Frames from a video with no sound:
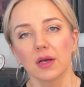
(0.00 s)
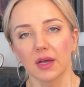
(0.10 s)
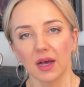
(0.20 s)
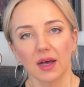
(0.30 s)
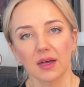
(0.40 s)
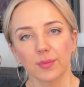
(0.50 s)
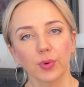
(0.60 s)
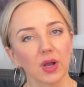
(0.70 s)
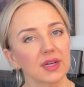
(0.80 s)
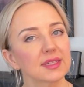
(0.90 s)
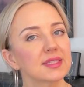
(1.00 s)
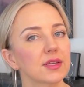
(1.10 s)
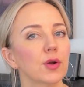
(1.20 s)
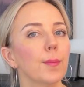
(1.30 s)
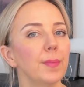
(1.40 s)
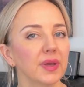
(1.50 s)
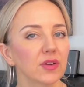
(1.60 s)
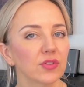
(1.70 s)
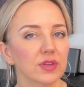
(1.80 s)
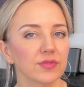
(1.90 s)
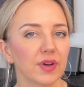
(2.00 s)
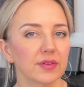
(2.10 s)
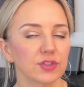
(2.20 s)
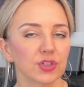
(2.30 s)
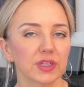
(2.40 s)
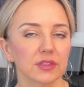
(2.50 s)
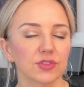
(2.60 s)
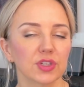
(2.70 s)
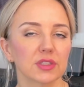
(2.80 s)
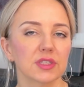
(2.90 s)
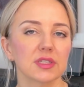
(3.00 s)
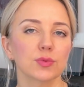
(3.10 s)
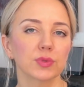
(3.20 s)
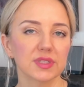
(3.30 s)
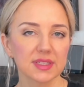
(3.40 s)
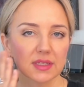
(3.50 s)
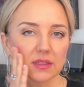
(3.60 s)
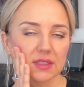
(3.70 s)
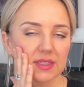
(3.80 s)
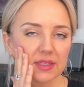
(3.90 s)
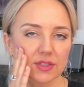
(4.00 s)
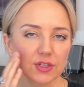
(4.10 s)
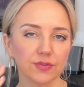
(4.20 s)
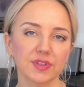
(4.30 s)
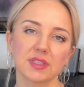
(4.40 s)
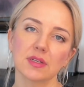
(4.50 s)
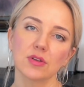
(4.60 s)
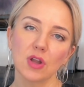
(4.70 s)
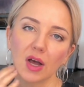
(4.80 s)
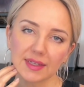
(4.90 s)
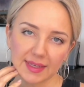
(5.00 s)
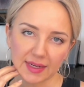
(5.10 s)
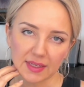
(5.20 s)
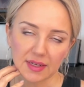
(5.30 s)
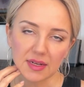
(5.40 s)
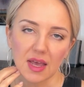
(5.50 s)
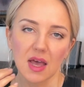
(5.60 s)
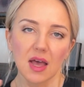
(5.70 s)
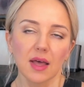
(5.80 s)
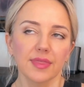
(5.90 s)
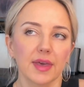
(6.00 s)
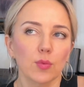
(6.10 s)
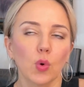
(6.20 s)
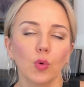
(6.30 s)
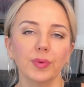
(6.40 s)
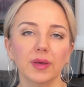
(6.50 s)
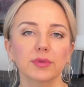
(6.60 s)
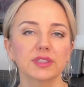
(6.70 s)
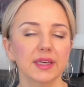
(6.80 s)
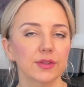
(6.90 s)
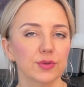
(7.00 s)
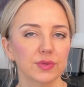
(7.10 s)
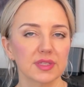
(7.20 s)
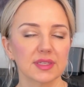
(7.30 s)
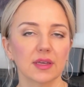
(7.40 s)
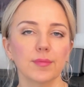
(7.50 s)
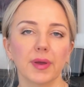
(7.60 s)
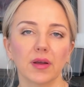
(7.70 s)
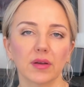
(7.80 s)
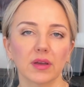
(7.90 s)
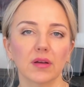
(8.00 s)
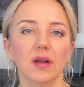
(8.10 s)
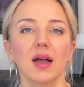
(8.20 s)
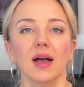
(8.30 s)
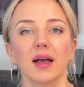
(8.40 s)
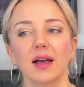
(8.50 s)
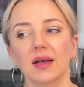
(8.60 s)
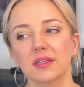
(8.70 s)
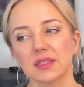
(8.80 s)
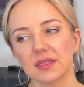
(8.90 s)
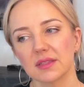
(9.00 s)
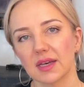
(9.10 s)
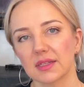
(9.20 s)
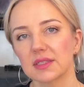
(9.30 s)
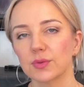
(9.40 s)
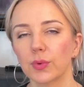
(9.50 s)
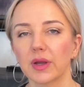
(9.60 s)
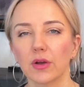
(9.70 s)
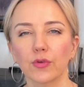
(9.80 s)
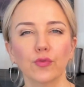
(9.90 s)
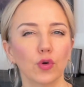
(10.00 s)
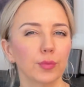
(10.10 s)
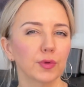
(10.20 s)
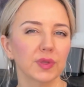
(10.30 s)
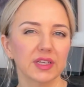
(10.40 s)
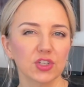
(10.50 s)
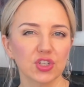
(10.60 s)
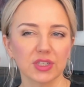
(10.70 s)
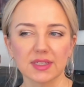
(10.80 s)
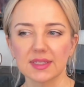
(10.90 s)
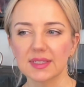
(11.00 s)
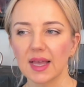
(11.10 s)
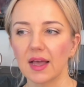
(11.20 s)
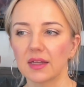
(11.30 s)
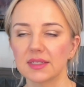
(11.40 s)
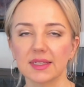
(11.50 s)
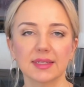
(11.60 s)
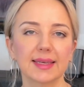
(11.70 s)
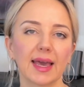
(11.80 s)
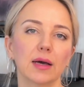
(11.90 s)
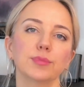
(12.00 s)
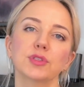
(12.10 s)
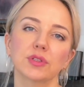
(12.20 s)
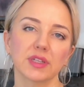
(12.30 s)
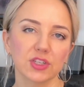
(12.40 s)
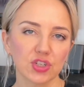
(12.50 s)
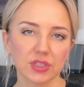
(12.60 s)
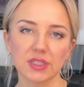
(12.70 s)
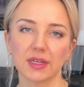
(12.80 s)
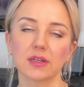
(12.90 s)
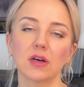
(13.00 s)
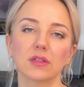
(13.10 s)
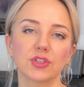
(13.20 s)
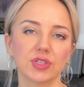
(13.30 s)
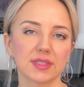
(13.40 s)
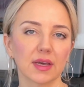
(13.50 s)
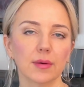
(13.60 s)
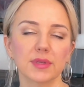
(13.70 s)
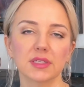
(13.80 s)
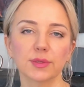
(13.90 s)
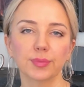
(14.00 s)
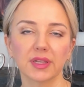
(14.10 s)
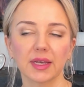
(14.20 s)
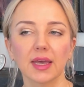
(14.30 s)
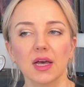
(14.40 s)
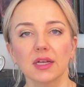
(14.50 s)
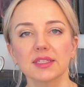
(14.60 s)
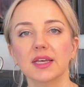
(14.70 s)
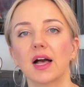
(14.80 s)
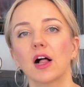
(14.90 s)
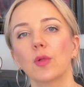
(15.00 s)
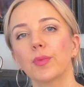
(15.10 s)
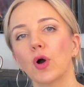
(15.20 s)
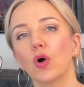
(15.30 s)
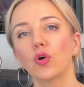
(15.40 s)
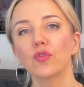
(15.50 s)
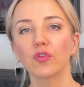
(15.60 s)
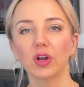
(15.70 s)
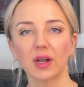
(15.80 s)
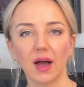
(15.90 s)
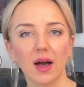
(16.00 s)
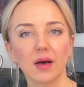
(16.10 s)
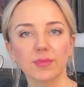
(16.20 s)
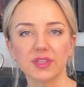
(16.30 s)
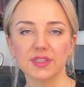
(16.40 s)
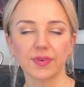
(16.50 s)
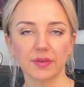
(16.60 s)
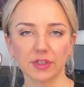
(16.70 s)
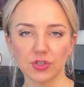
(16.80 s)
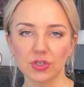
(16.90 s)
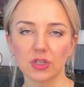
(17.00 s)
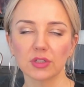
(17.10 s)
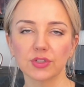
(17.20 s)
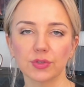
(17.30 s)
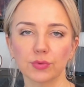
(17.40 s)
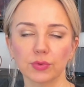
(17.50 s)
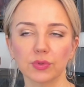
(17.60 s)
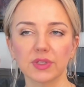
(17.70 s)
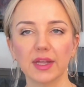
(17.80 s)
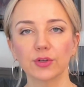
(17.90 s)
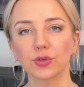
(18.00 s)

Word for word: Uh, products that are bigger than five hundred kilodaltons will sit on the skin surface and not get in. They won't be able to get through the skin barrier, and that's where formulations and encapsulation technologies come into play to help overcome this five hundred dalton rule and